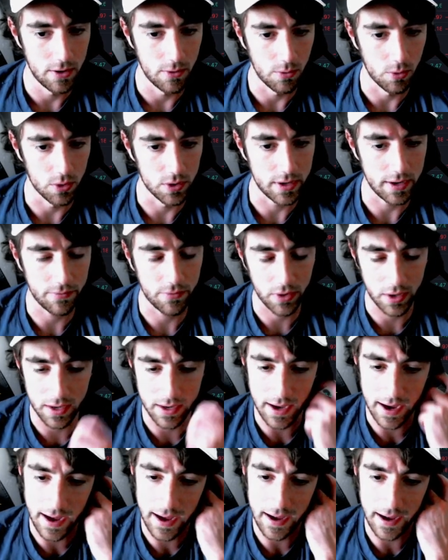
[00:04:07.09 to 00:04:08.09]
We're definitely
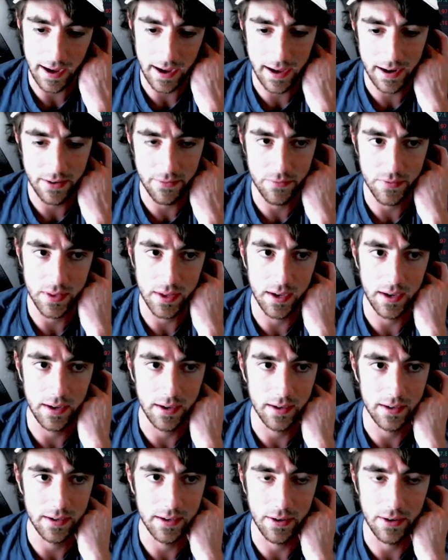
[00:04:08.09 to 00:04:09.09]
not out of
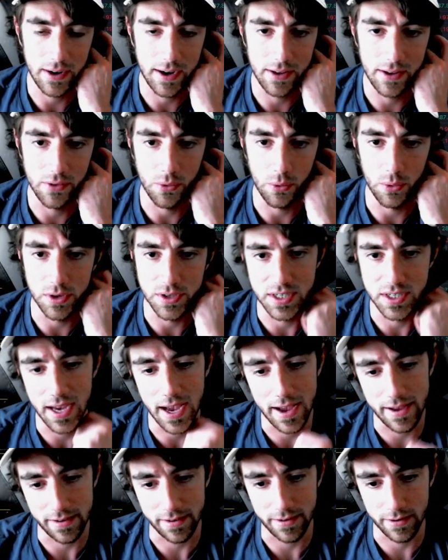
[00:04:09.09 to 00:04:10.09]
the woods
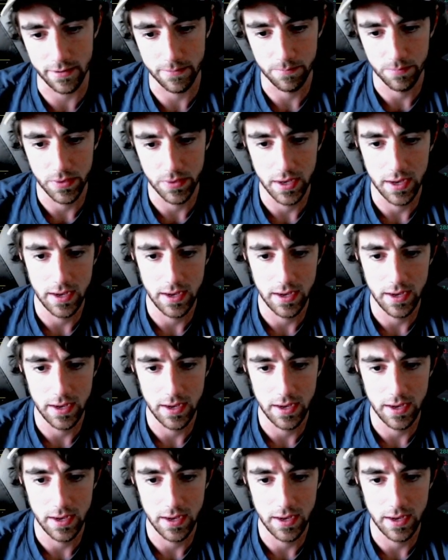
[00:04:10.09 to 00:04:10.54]
yet here.